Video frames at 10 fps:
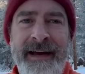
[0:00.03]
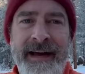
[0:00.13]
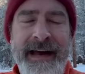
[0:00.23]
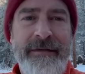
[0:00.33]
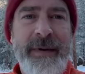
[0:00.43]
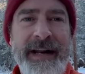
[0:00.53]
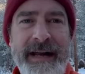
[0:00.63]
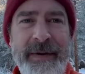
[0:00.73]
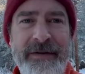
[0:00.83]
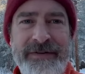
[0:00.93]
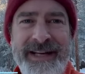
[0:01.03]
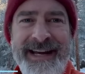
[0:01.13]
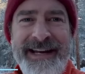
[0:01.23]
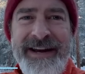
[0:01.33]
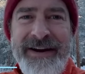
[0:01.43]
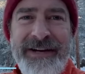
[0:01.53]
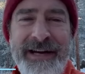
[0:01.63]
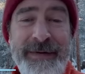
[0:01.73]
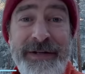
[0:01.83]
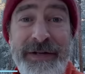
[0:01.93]
Hey everybody, Peter Zion here
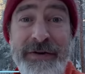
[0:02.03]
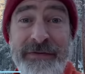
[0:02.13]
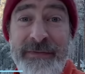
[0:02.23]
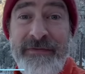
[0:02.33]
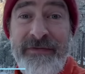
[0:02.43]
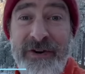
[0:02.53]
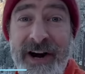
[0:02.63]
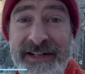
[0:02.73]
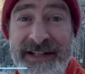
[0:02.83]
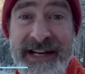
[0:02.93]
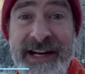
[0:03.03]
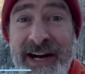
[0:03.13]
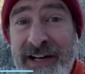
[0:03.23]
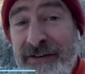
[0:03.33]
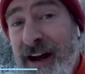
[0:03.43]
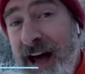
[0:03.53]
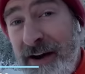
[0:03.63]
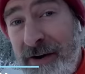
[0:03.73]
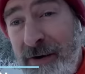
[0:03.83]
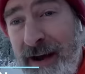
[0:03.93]
coming to you from frosty
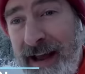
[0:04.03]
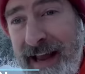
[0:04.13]
Colorado.